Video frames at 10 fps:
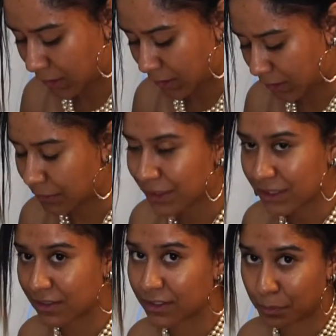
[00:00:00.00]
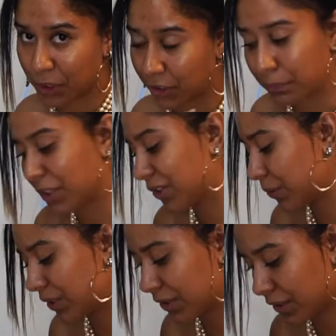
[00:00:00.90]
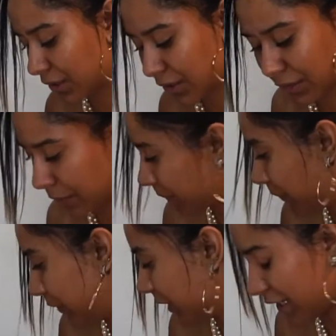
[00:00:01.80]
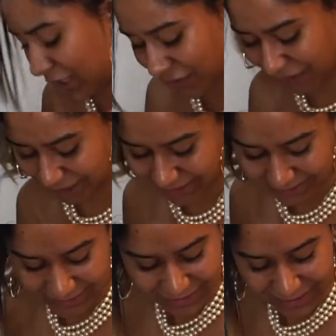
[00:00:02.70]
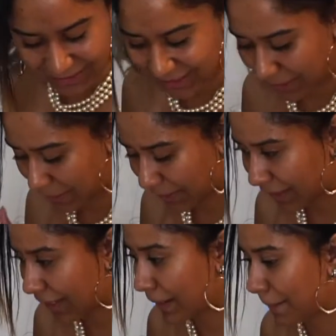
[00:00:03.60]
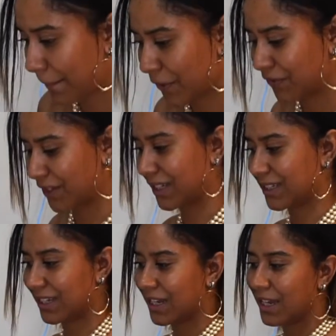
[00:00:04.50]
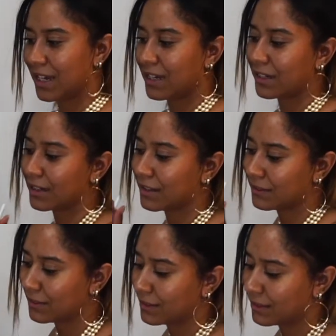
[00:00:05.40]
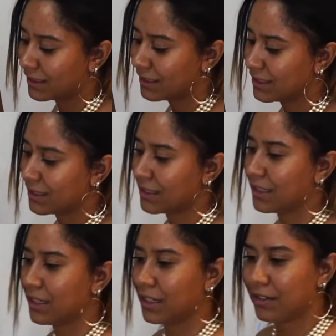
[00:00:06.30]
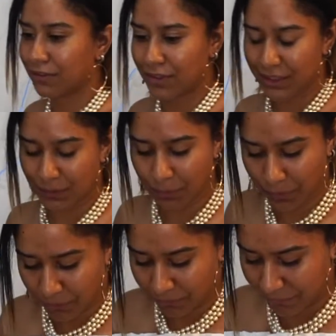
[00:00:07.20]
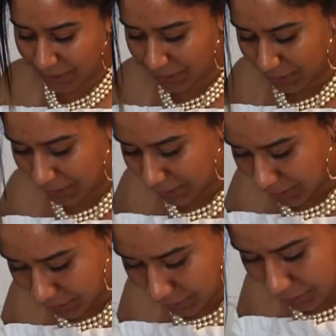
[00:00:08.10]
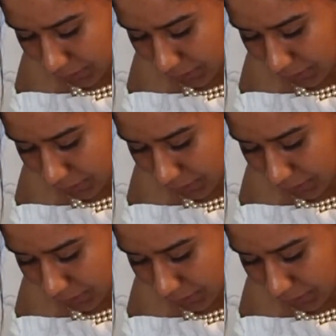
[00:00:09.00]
you know what? These things break on me so easily, so it's fine. Okay, perfect. Now, let's see if these would all fit in here